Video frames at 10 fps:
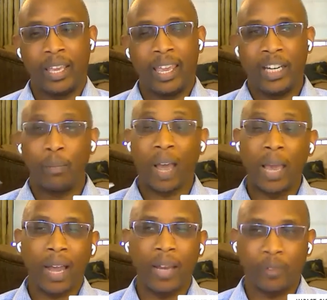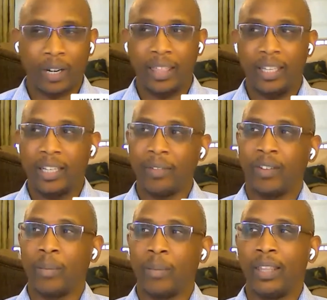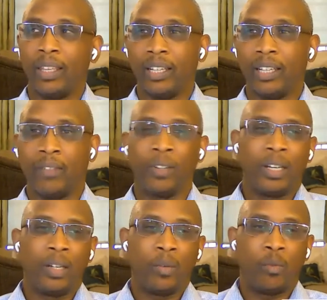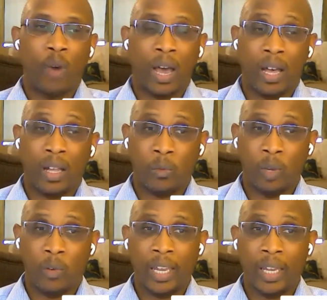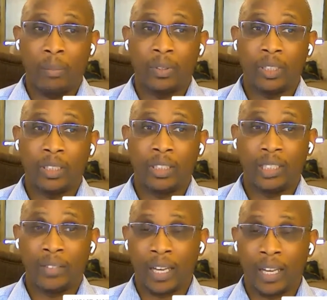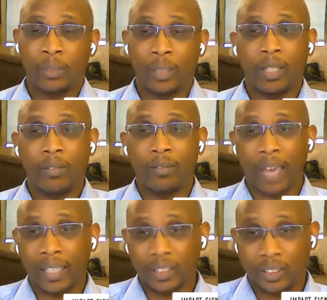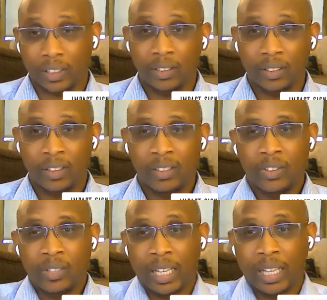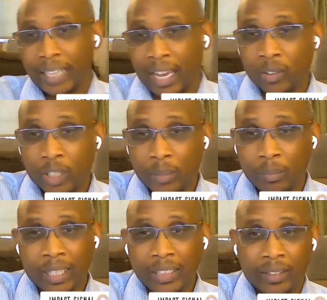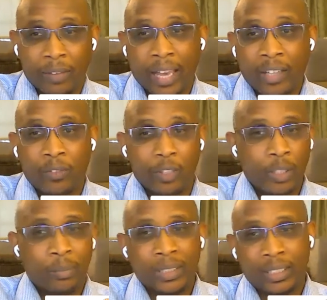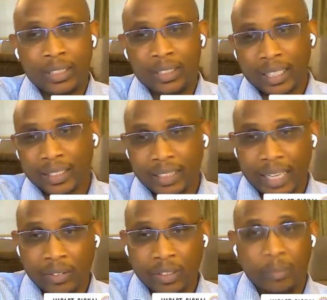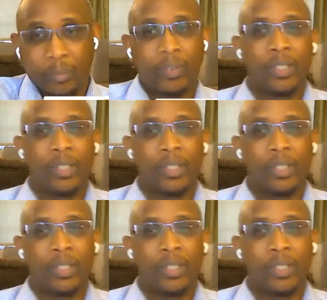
And in my mind, when I think of outcome, I think of, well, we were able to develop something faster. So that's an outcome. That's a value for the business. That's an outcome.